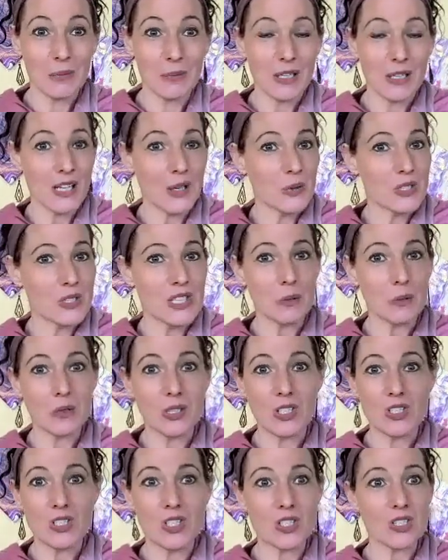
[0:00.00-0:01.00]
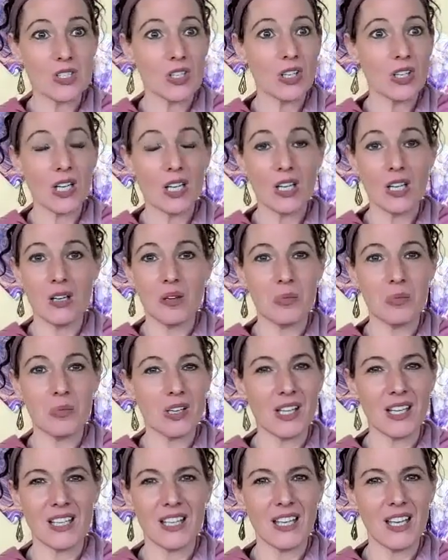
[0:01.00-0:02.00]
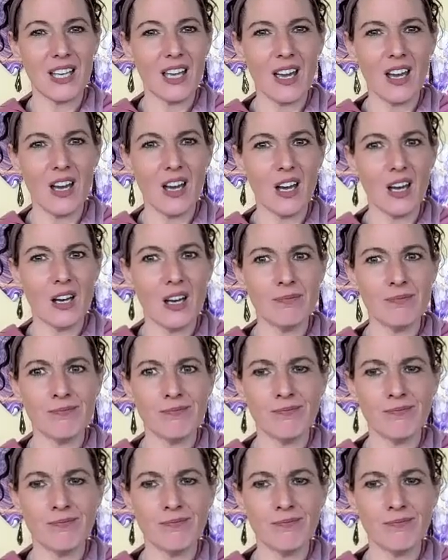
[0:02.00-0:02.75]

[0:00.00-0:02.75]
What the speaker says: But I was able to just look at it and be like, yeah,